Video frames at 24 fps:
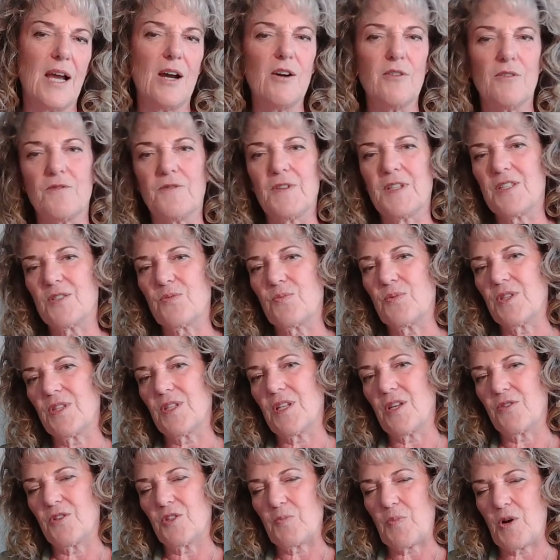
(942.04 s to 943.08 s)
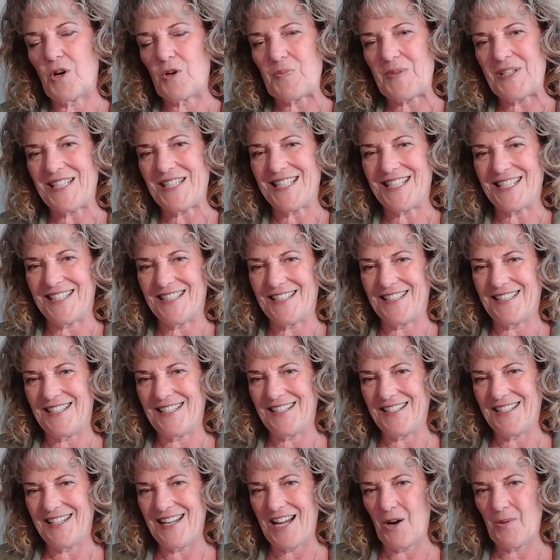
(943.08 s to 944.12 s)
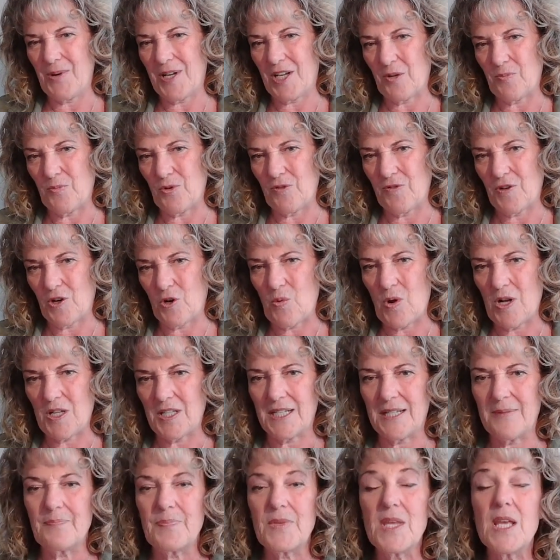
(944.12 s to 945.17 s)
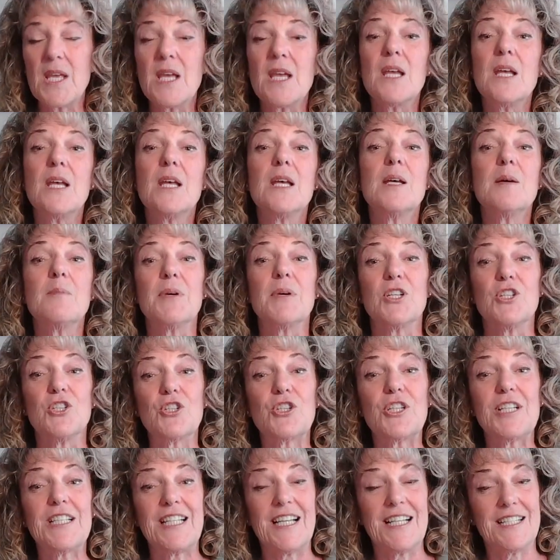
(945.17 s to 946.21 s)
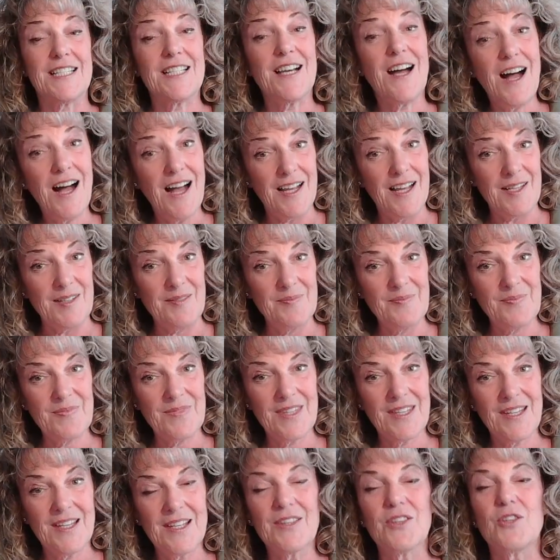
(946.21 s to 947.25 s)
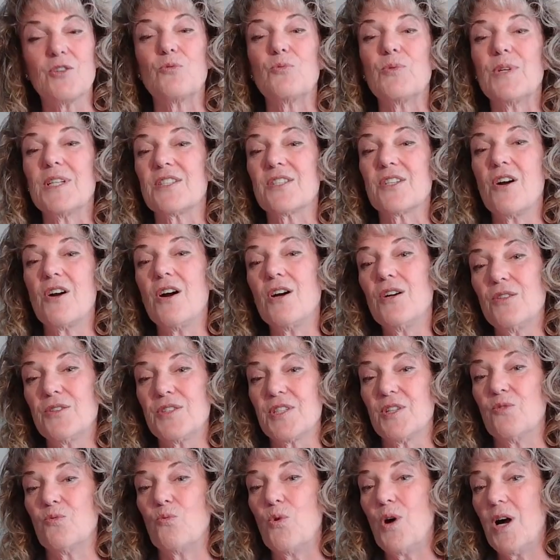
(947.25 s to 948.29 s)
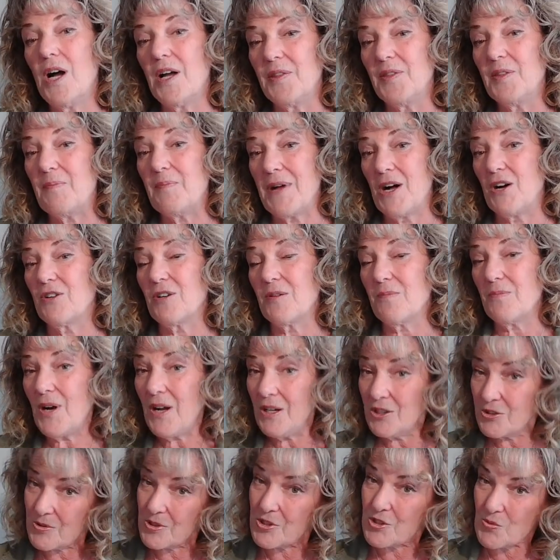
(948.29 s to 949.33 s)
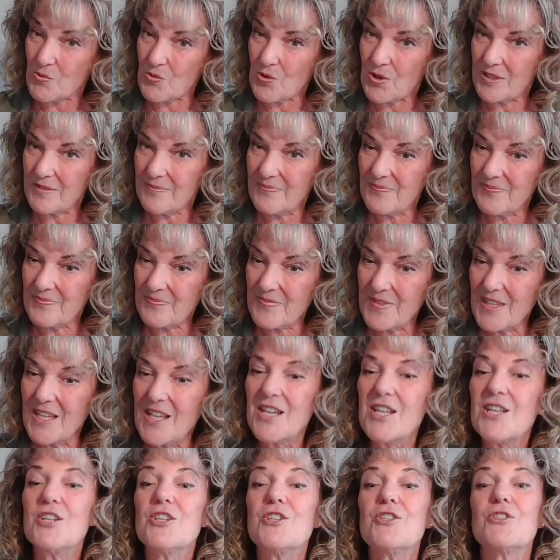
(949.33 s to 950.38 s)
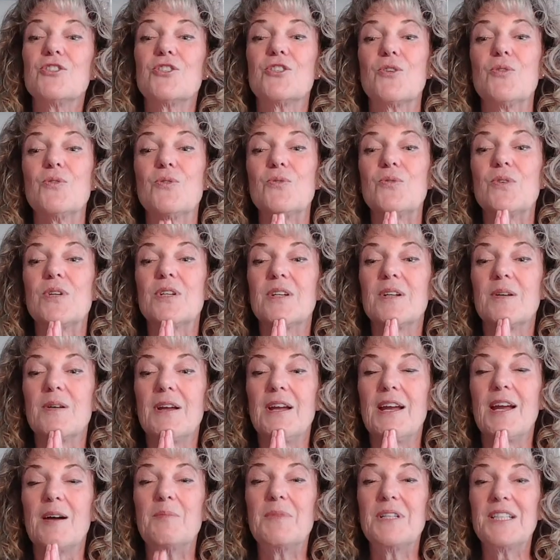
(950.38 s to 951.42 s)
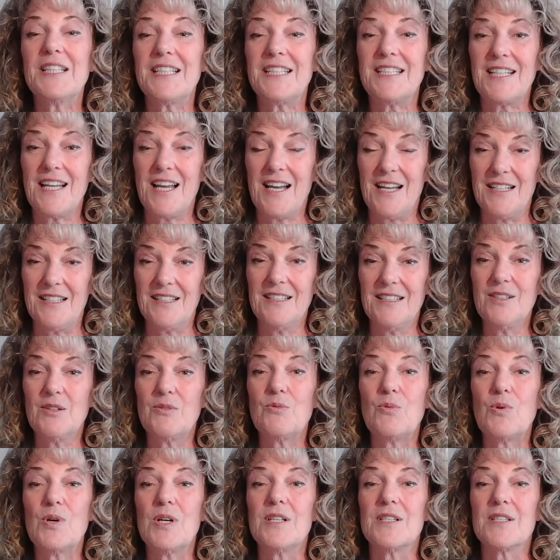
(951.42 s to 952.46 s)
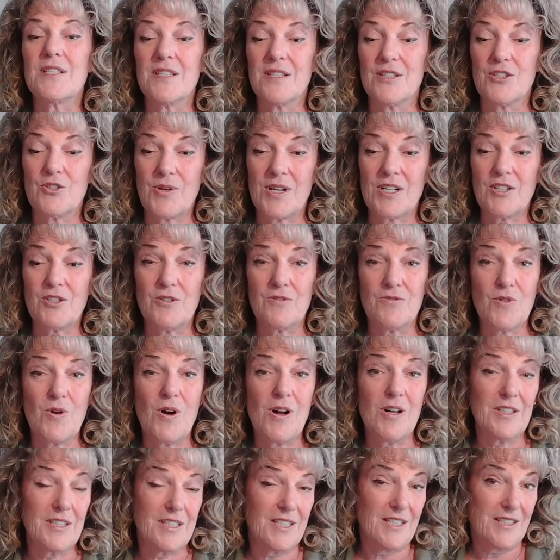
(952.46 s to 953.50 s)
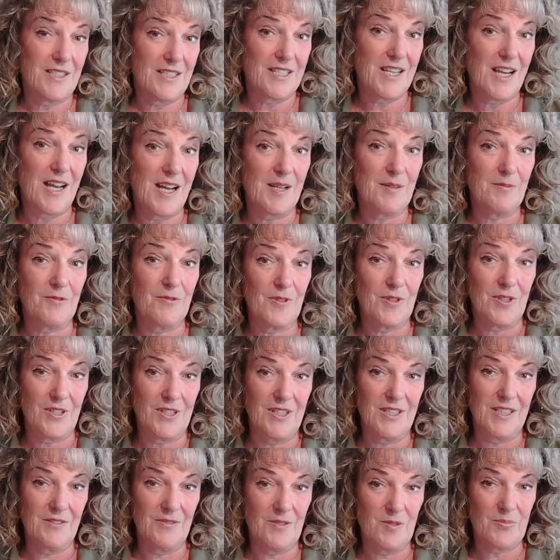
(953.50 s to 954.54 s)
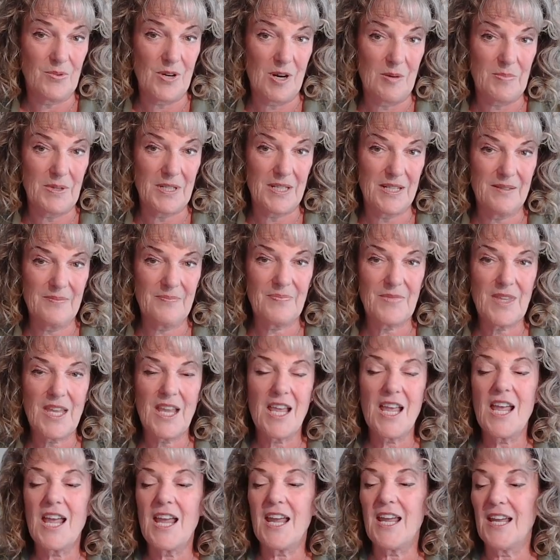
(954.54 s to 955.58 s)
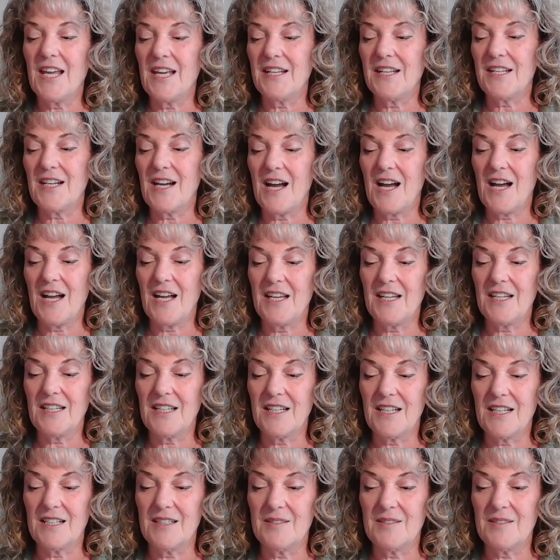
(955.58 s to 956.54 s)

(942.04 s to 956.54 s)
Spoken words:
how it fits with the other departments and how we can improve our quality. But during that time, the Ritz-Carlton won the Malcolm Baldrige Award. So Emily Yen was the director of quality at the time for the Cleveland property. And I